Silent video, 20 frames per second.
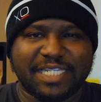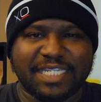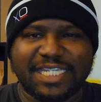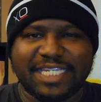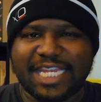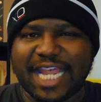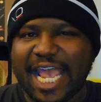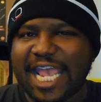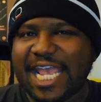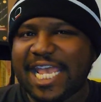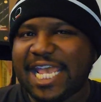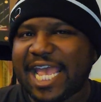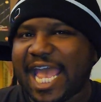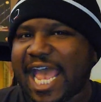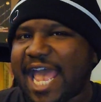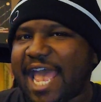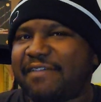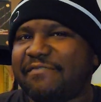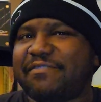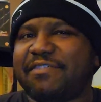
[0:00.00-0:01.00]
they
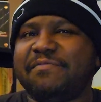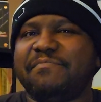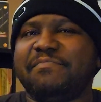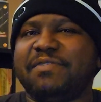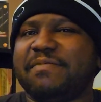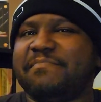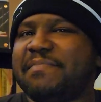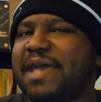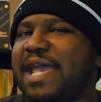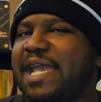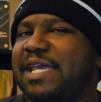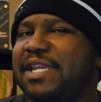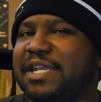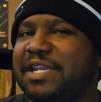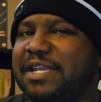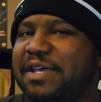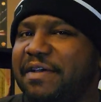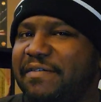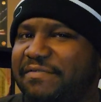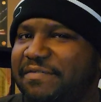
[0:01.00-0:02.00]
haven't been making
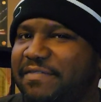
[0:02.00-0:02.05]
enough